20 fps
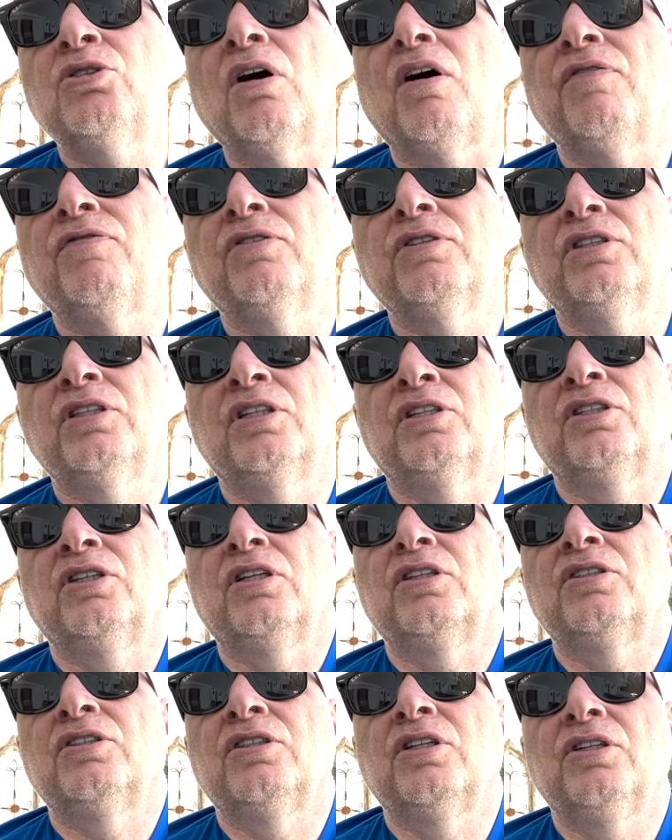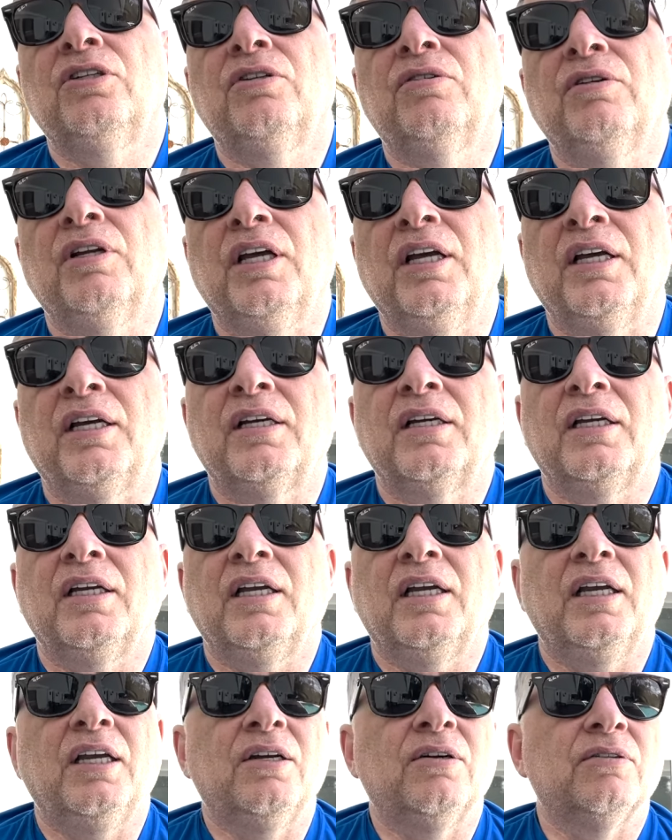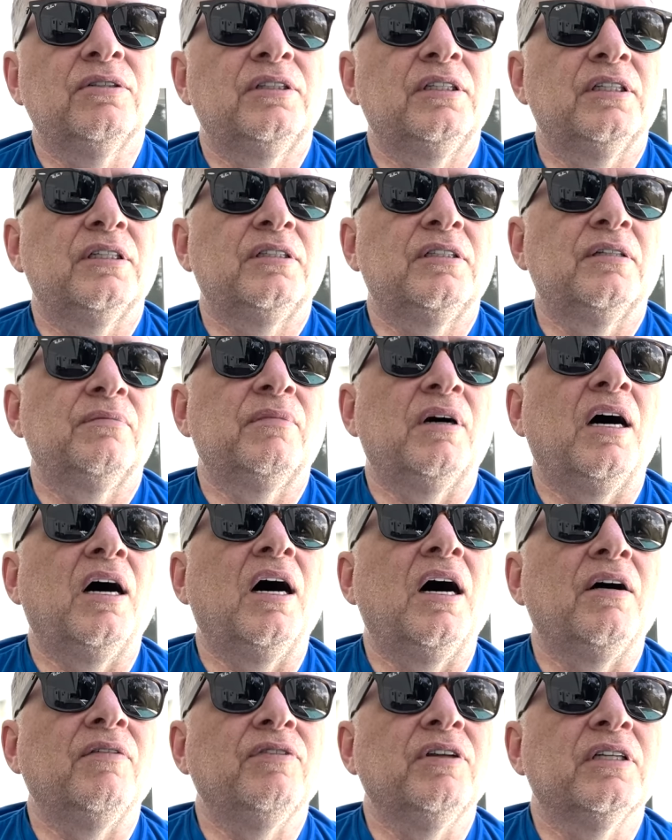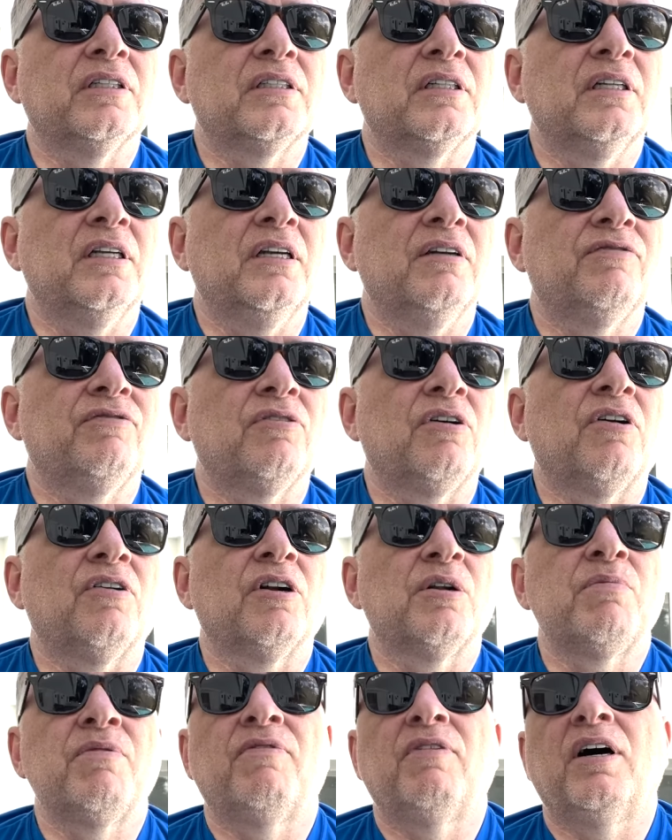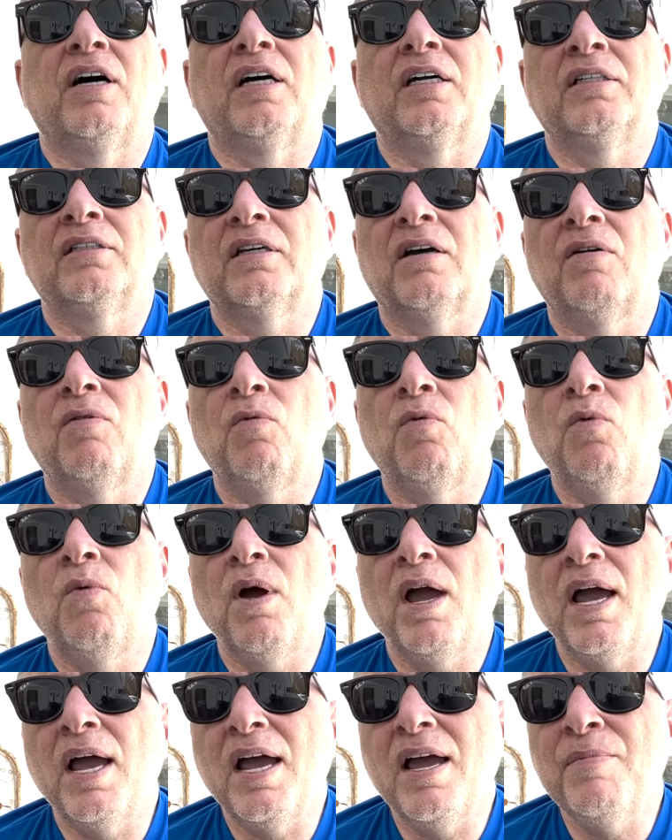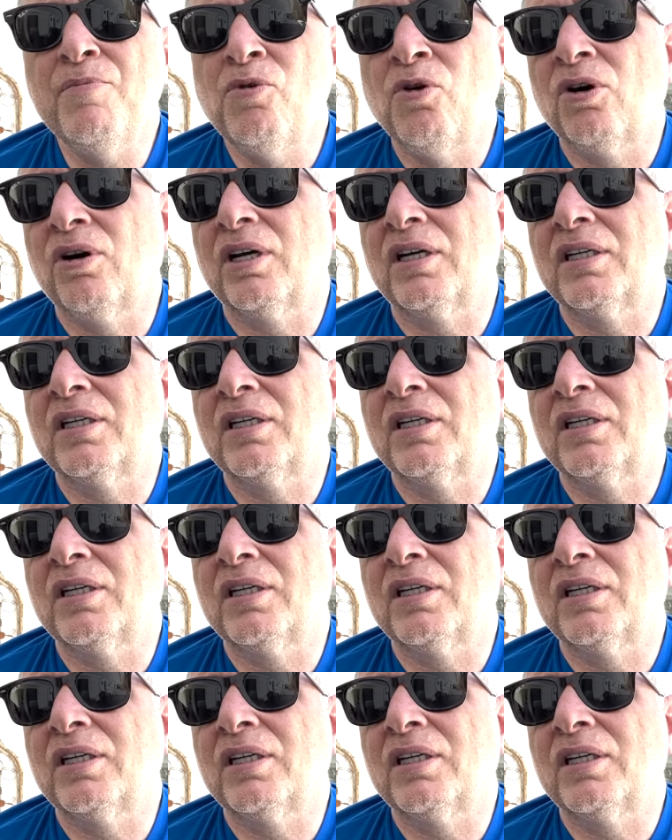offers its, its unique ecosystem. Obviously, Florida provides way more